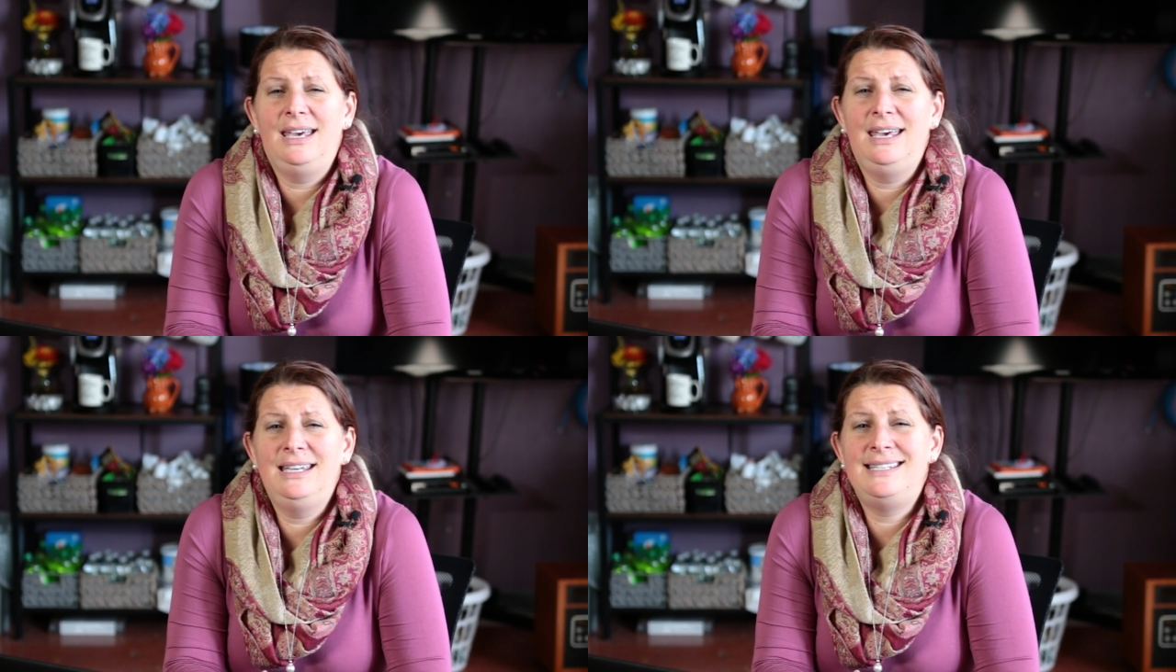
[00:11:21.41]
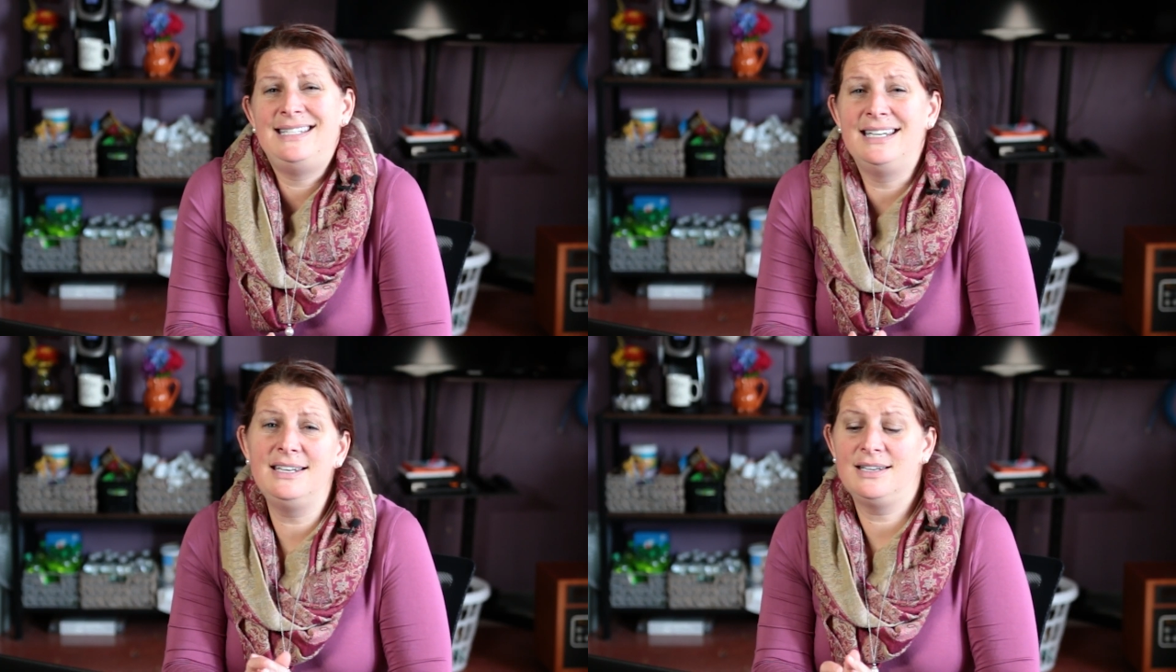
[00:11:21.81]
it
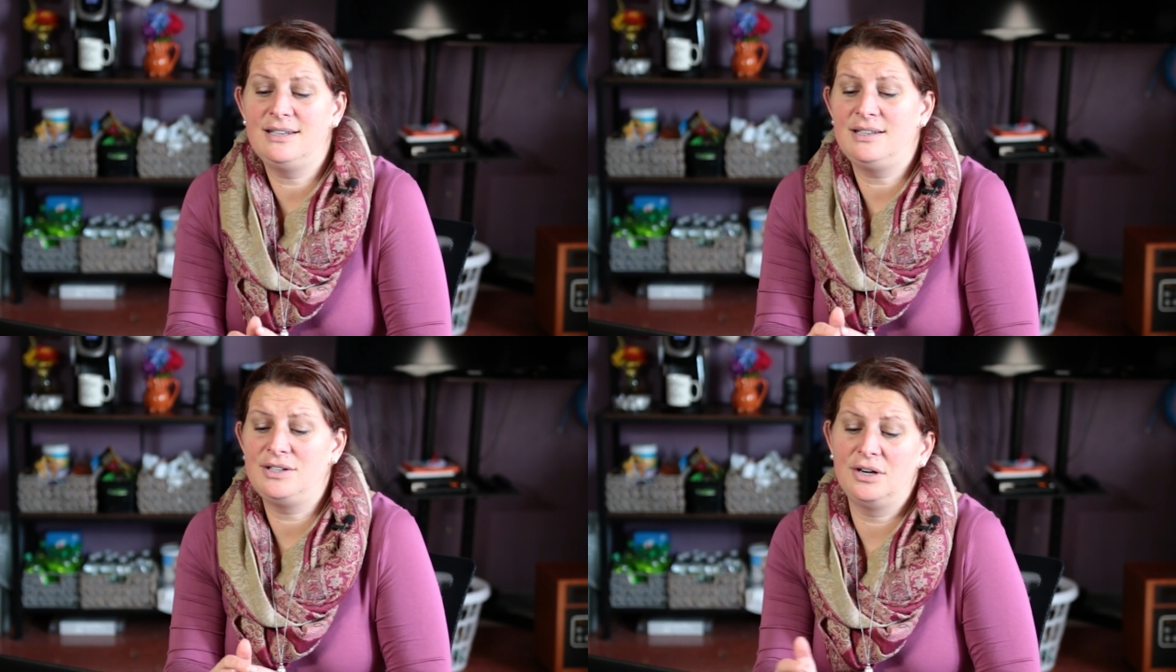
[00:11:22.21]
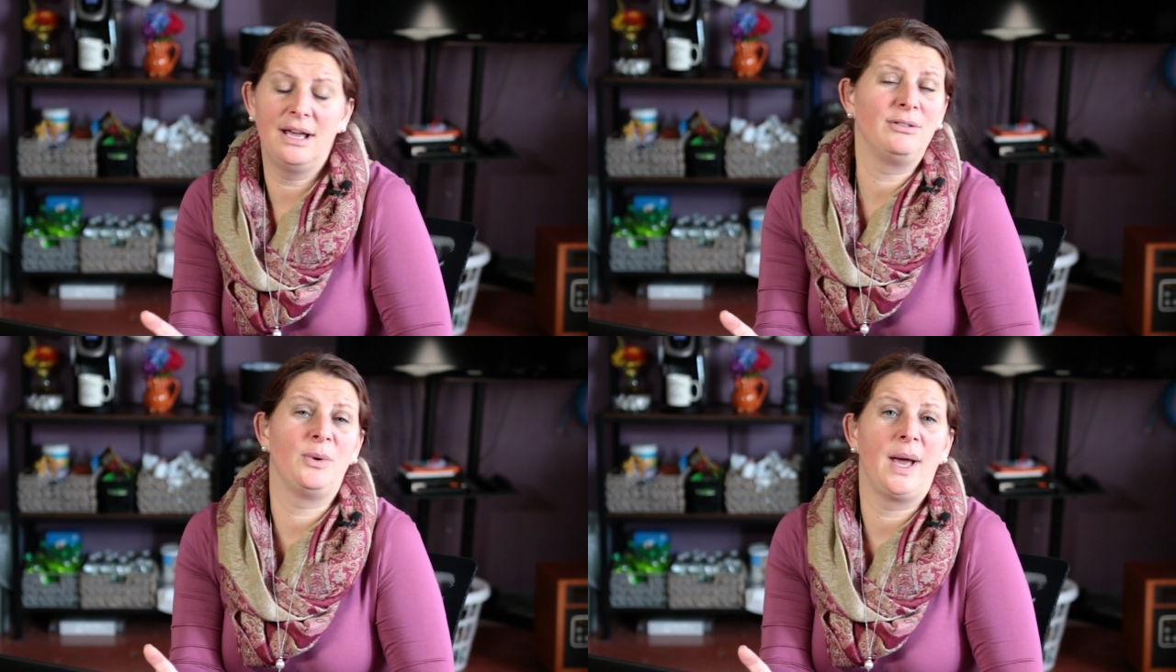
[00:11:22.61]
didn't turn
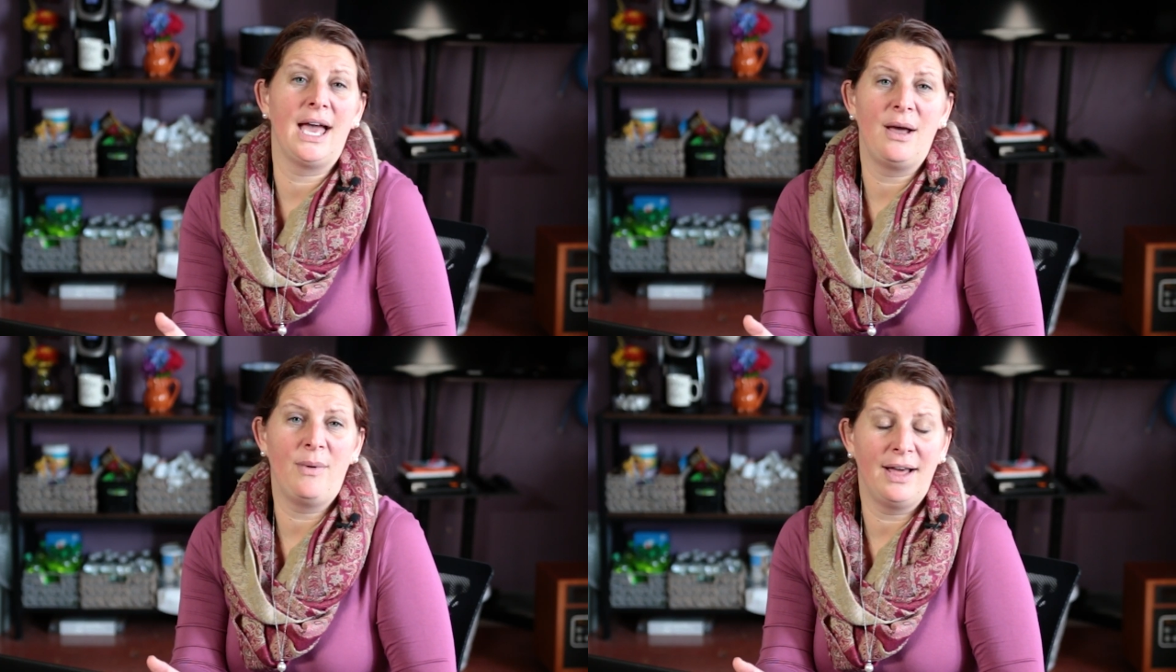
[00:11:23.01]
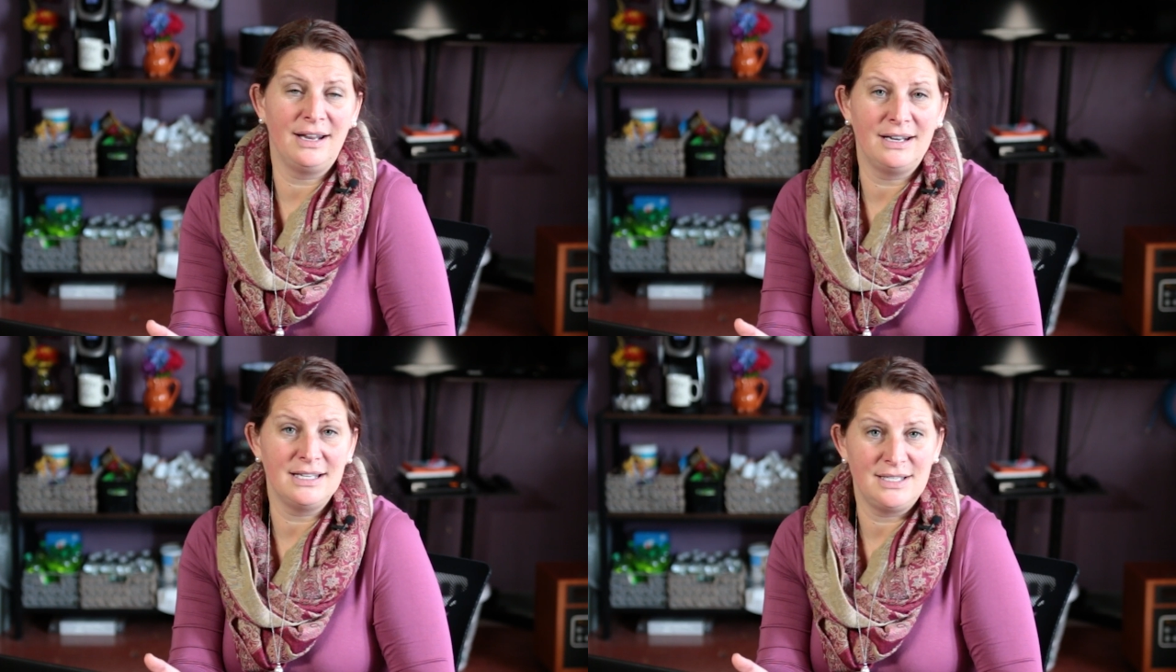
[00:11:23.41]
out the way I
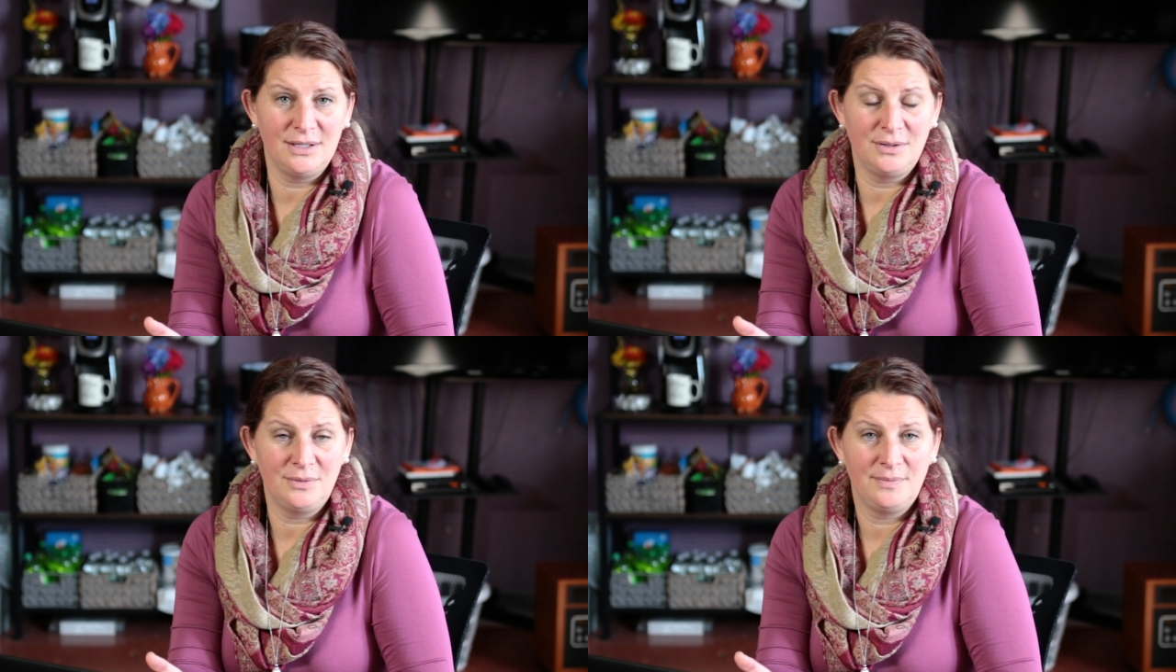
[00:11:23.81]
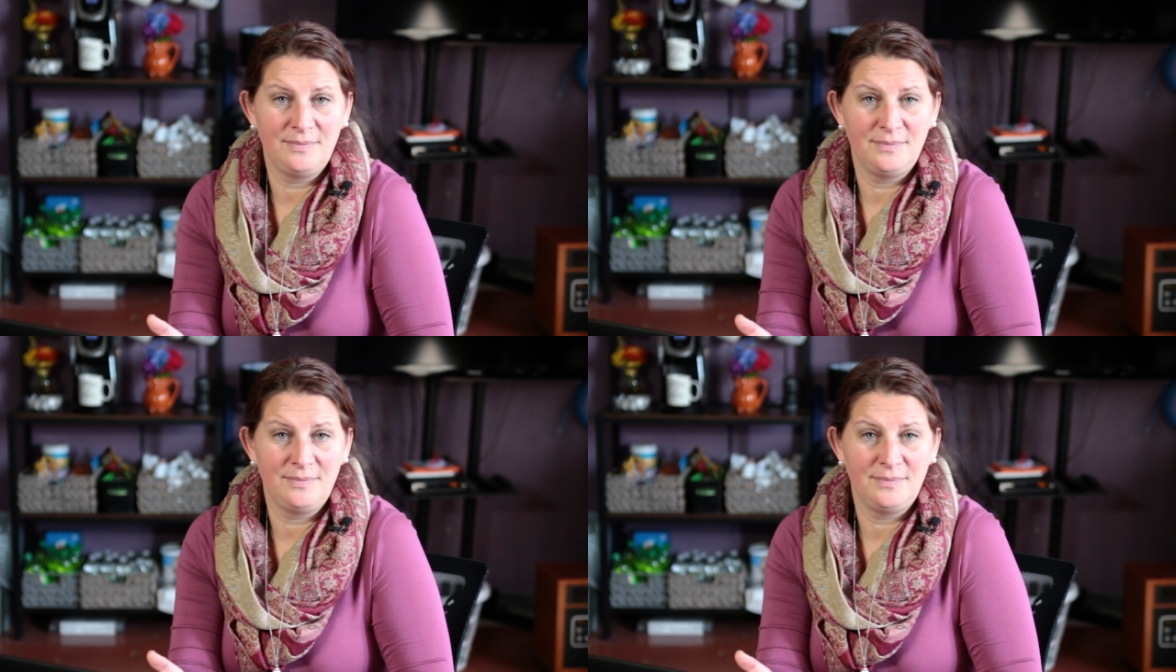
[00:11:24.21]
wanted it to.